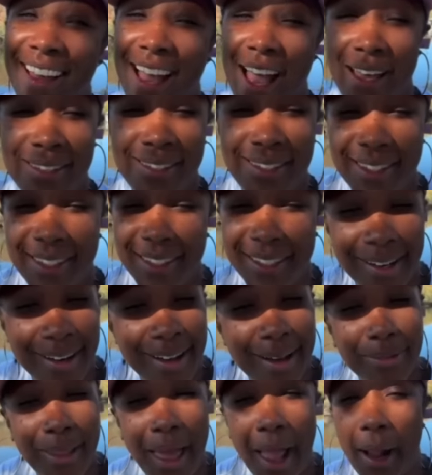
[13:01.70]
I
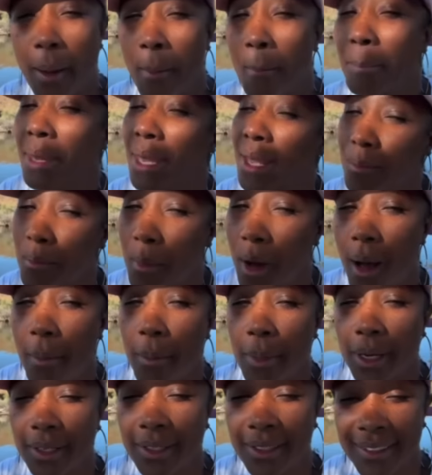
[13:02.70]
stood up like a big
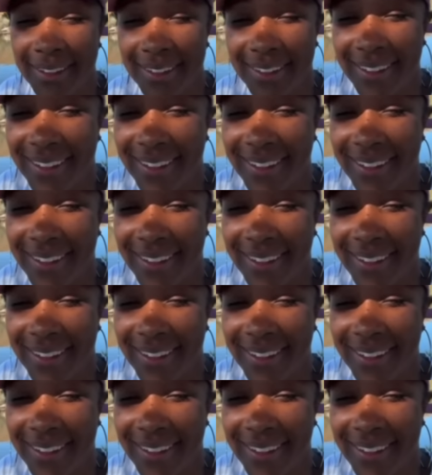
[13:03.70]
mama.